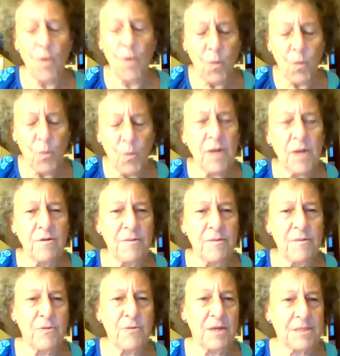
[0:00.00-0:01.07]
we are in the
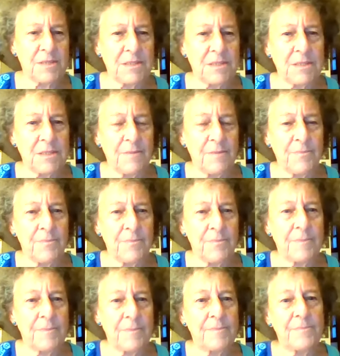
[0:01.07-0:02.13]
present.
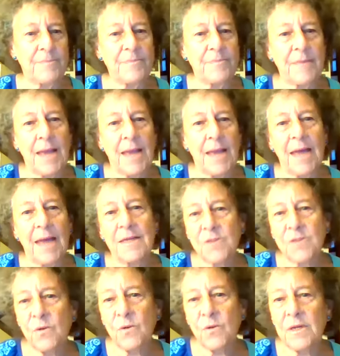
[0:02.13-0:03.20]
And it's
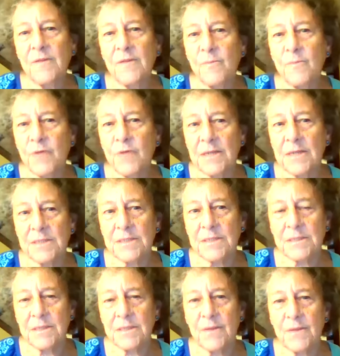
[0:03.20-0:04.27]
only in the present
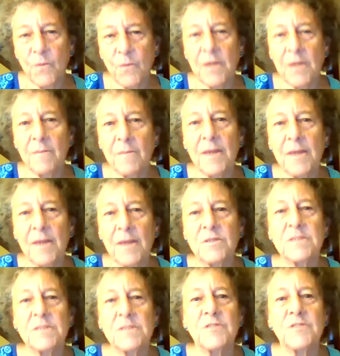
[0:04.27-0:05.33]
that we can make good
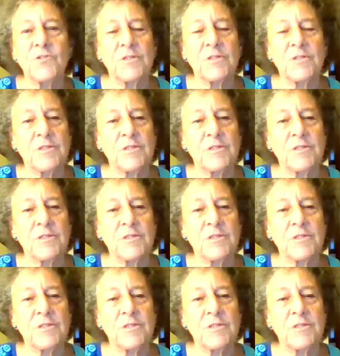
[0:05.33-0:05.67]
decisions.